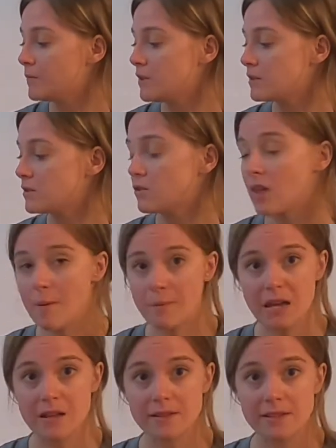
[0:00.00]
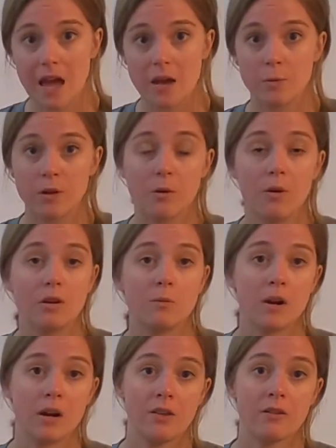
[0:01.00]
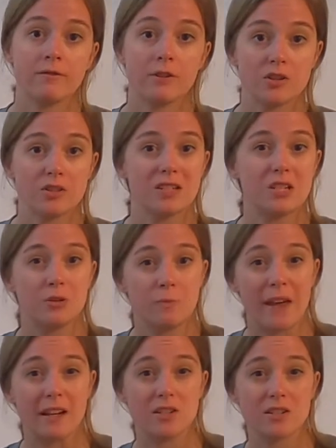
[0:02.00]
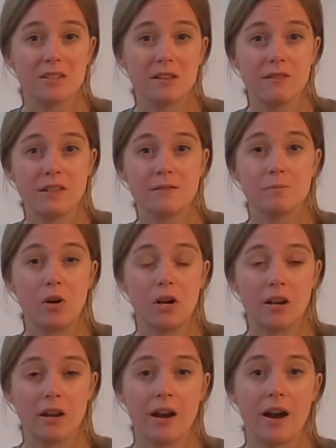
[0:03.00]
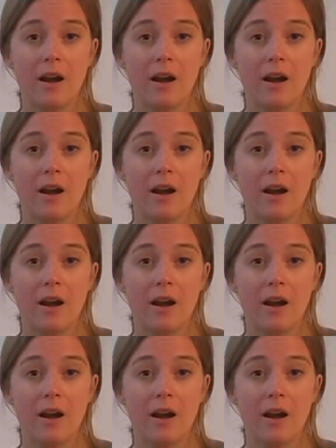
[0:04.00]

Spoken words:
So that being said, we're going to work on the first 2 pages of this book.